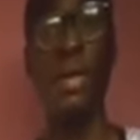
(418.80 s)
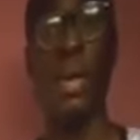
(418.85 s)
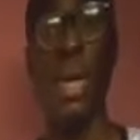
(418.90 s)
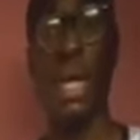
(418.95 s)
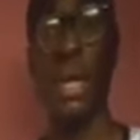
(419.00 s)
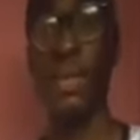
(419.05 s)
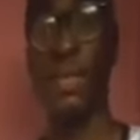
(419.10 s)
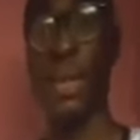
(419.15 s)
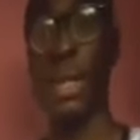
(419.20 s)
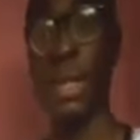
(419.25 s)
to
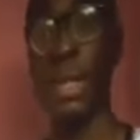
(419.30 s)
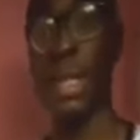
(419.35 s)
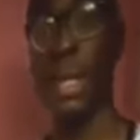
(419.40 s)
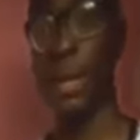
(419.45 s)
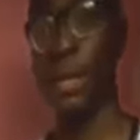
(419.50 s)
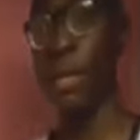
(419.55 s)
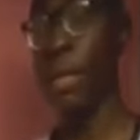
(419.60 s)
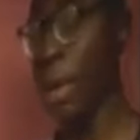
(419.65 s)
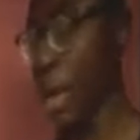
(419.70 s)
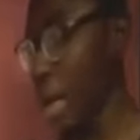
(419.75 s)
express
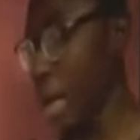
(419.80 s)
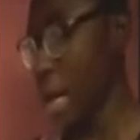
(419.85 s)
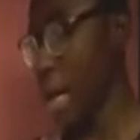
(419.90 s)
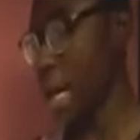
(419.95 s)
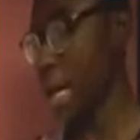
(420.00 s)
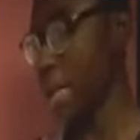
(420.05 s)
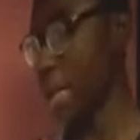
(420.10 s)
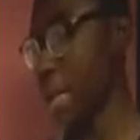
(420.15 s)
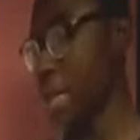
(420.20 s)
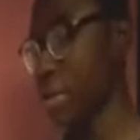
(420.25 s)
them,
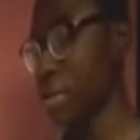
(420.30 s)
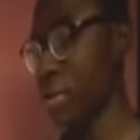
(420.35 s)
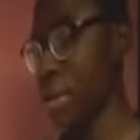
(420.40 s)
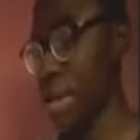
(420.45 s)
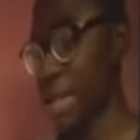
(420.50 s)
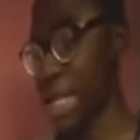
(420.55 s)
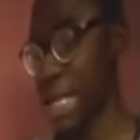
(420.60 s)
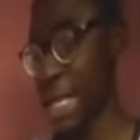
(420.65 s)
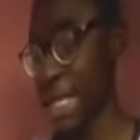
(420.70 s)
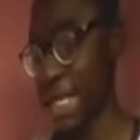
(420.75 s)
and then
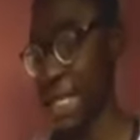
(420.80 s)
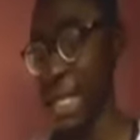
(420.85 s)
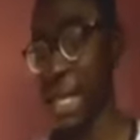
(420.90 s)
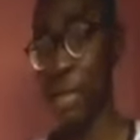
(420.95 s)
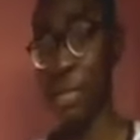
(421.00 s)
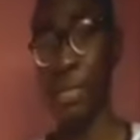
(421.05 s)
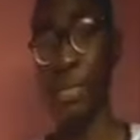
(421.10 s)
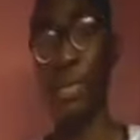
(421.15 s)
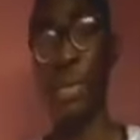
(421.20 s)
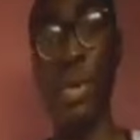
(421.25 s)
sketch
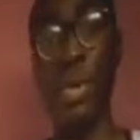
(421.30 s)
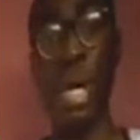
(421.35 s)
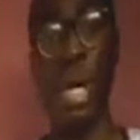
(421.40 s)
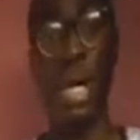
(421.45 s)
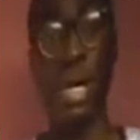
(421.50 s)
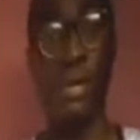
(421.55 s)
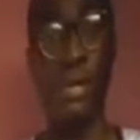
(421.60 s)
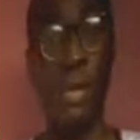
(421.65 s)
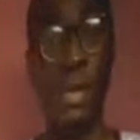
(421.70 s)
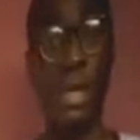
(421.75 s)
them you are
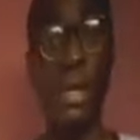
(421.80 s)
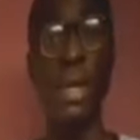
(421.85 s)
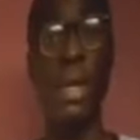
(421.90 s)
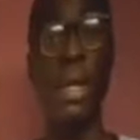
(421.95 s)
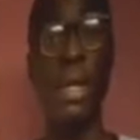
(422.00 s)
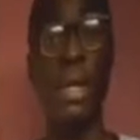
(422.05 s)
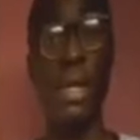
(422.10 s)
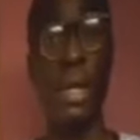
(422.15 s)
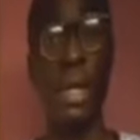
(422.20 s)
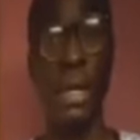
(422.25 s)
given
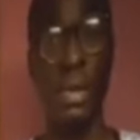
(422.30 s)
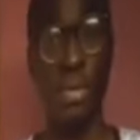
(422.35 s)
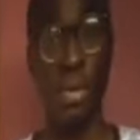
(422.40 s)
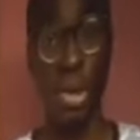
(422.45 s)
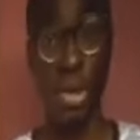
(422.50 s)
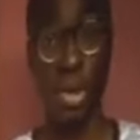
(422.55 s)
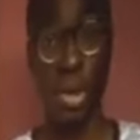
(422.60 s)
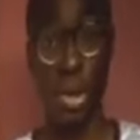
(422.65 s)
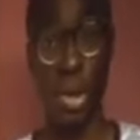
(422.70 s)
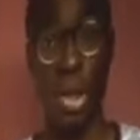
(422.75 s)
the
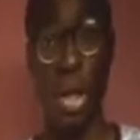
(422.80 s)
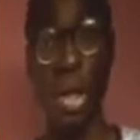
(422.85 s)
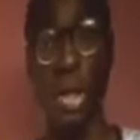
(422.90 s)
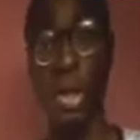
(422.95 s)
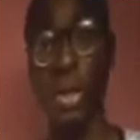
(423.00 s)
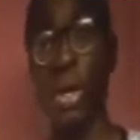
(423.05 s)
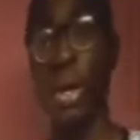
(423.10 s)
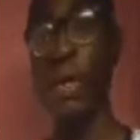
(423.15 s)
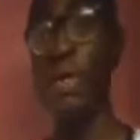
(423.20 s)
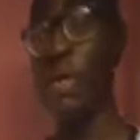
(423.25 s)
equation.
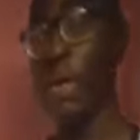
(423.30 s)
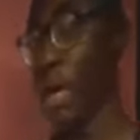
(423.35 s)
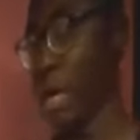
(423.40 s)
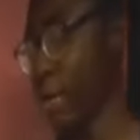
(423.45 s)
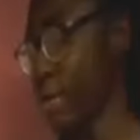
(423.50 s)
So if you are